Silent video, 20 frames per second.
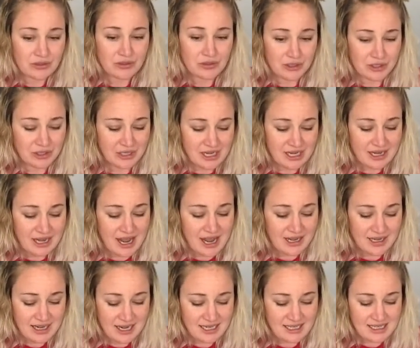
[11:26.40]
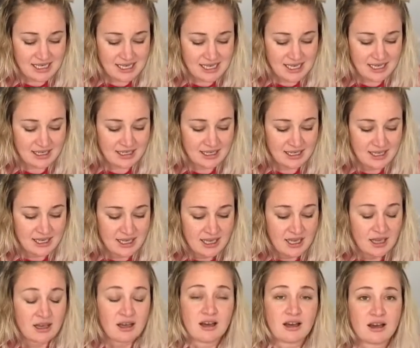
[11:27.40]
39:19,
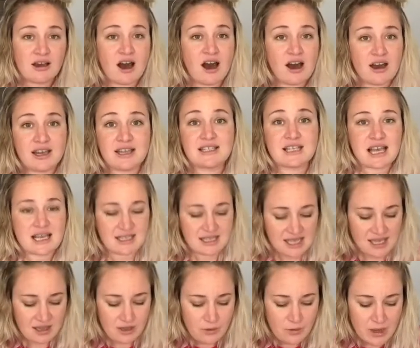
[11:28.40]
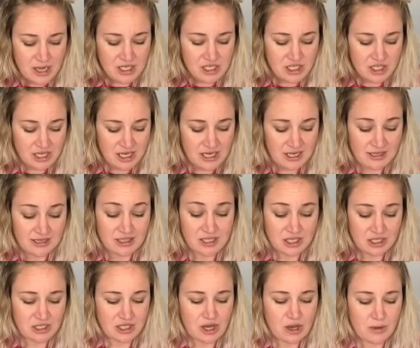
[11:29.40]
God is asking the question
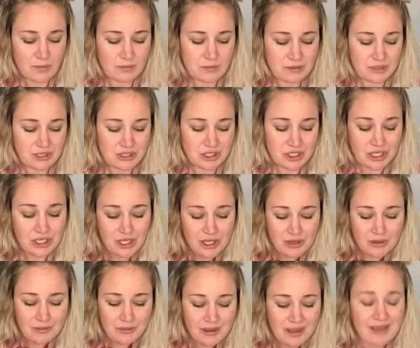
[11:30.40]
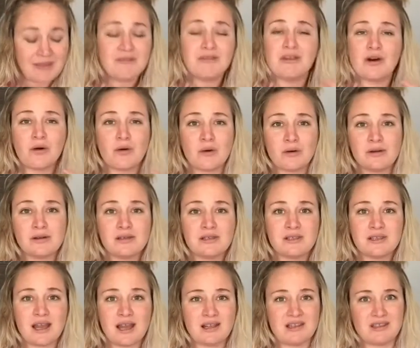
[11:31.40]
to Job, do you give the
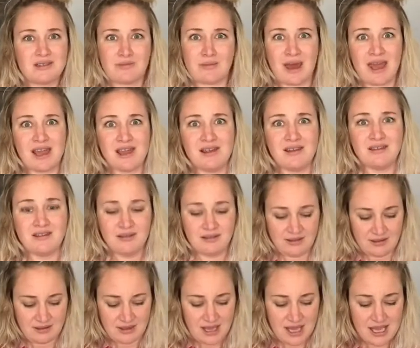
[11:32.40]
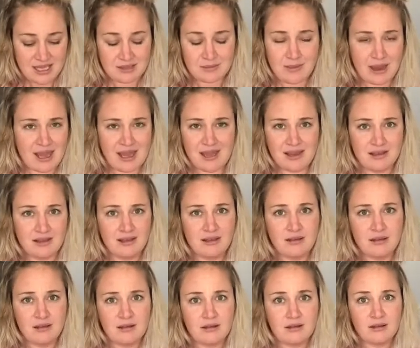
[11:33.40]
horse its might, his might?
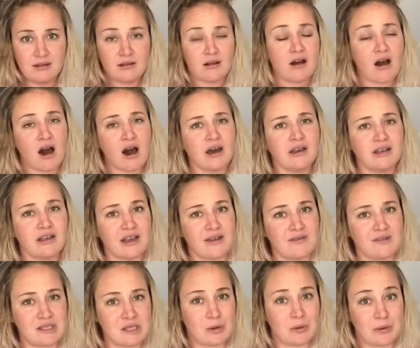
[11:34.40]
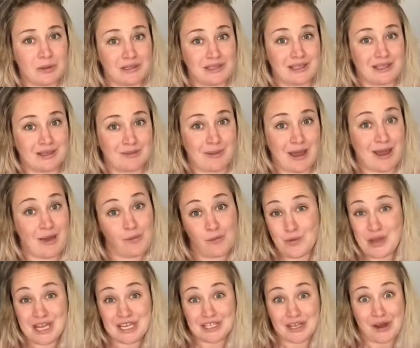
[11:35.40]
God gives the horse his might.
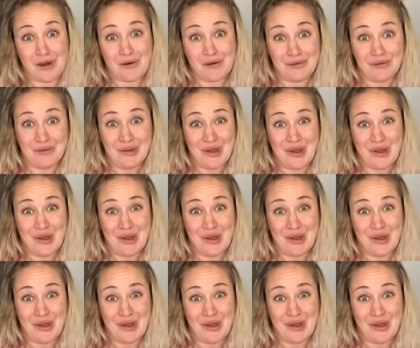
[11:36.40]
We don't.